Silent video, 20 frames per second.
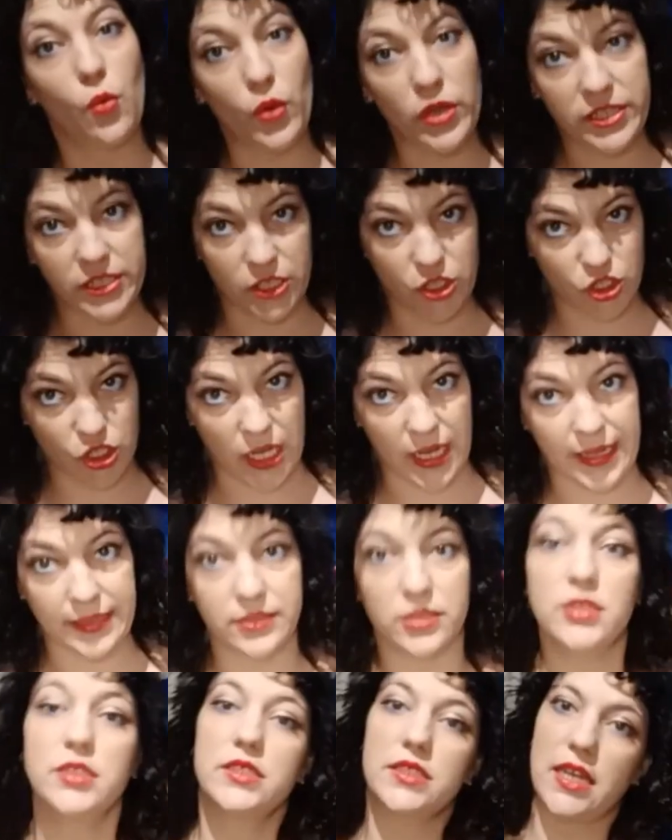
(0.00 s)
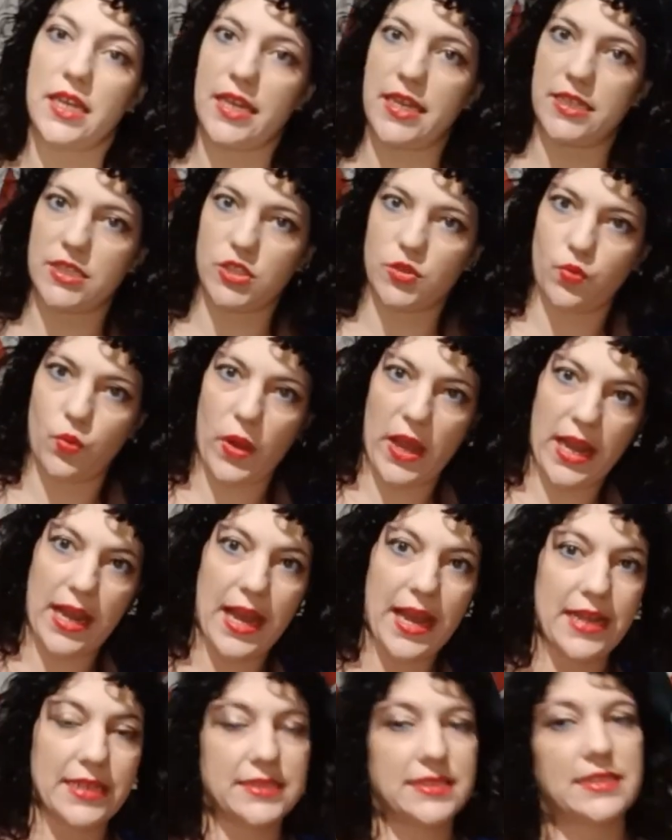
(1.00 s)
We teach adults as
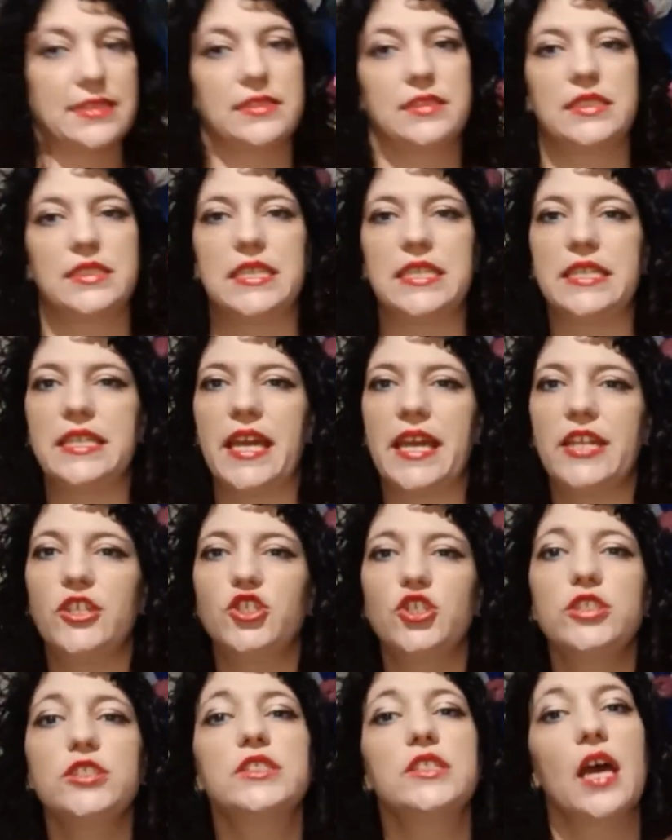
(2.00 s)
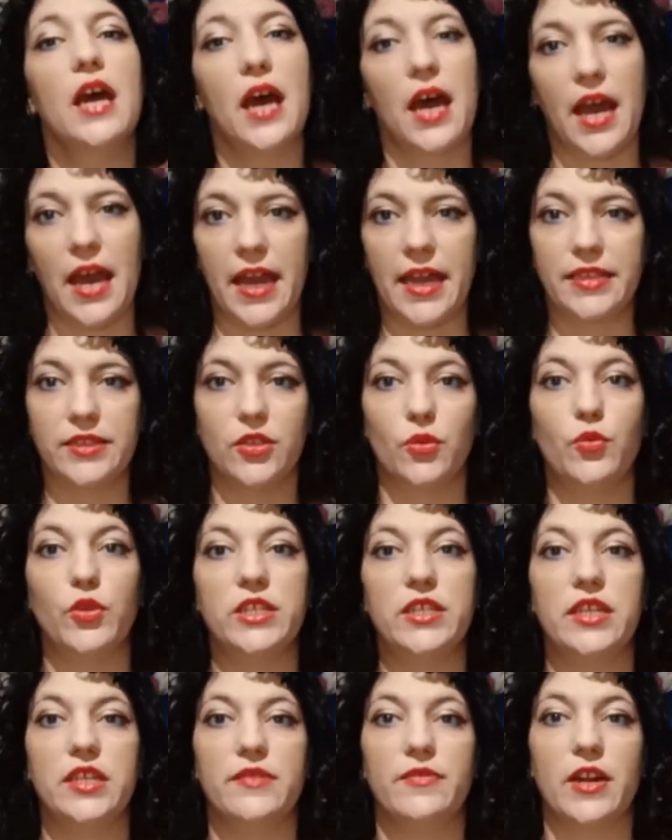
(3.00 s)
well as teenagers, and
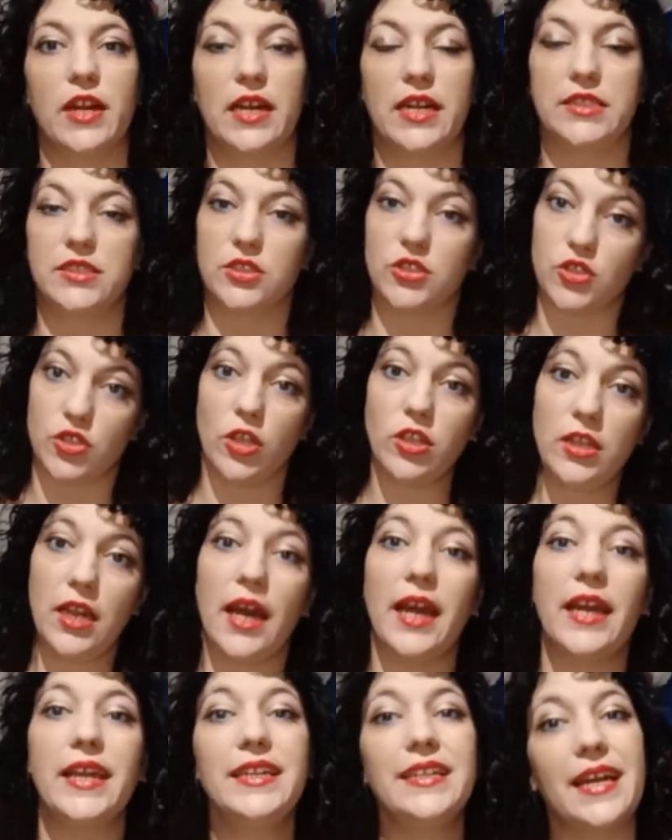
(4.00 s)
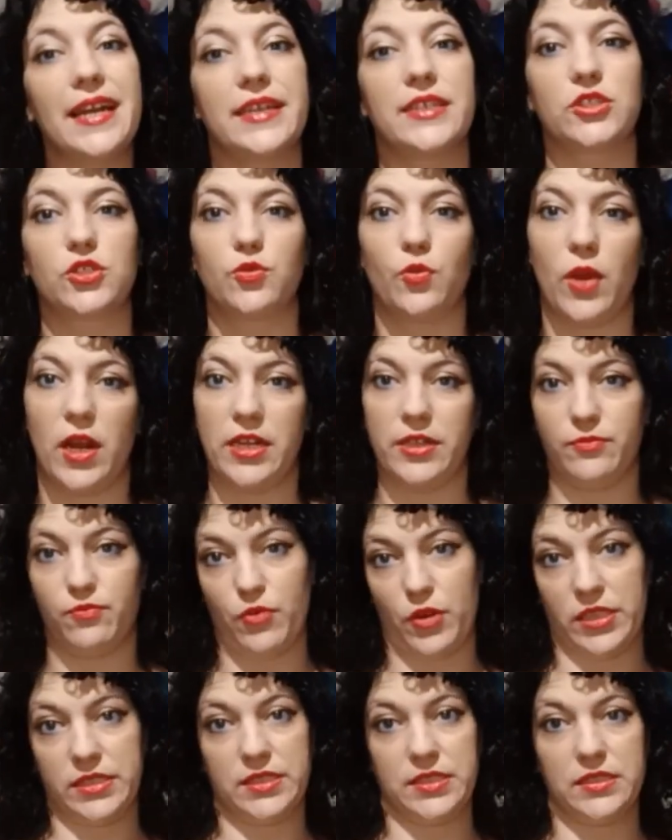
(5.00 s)
we deliver lessons online as well
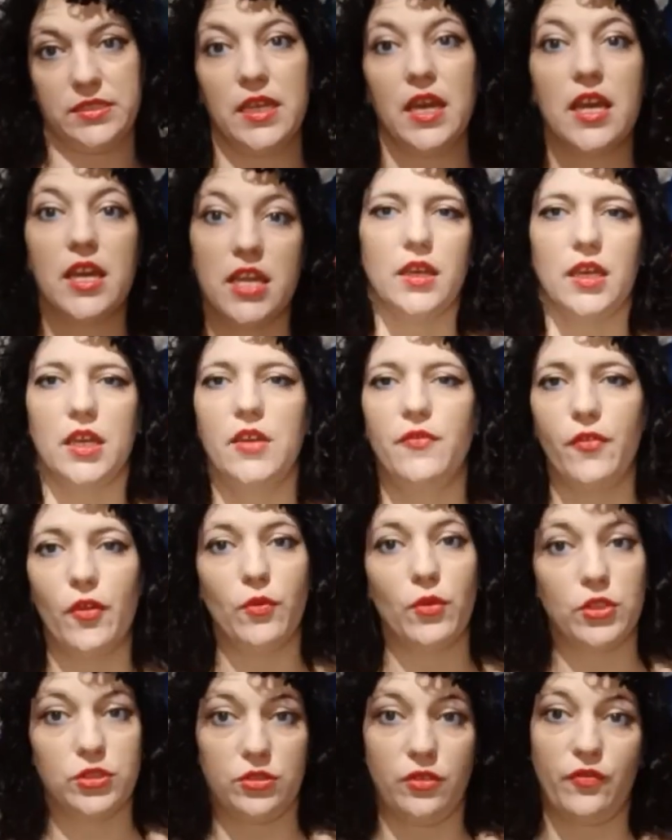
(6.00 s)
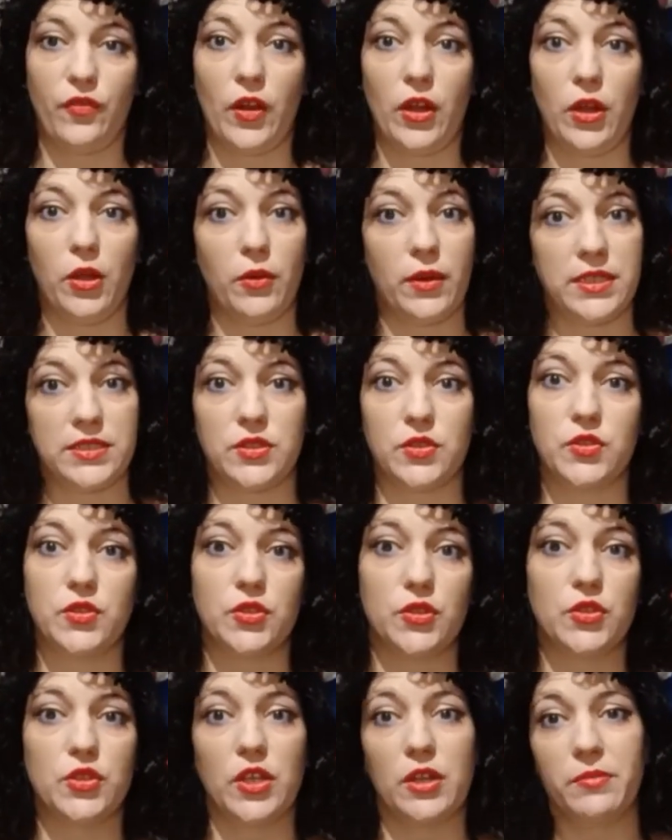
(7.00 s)
in person. If you want to follow us on
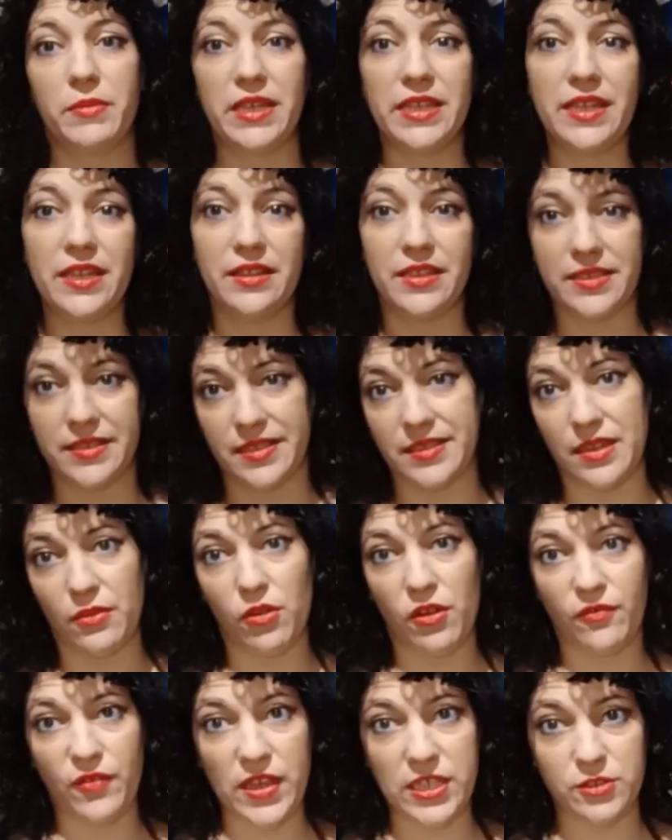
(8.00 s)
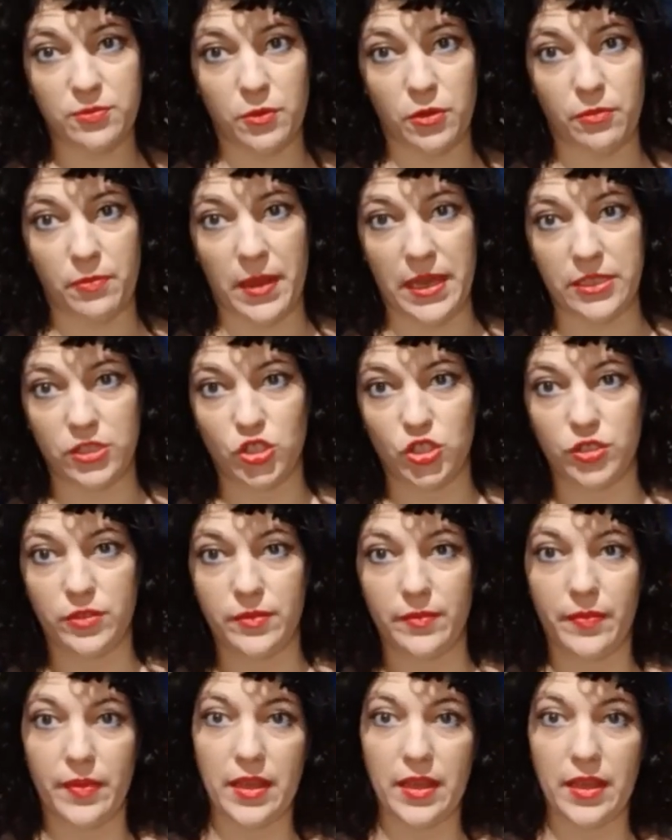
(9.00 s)
social media, this is our Facebook page.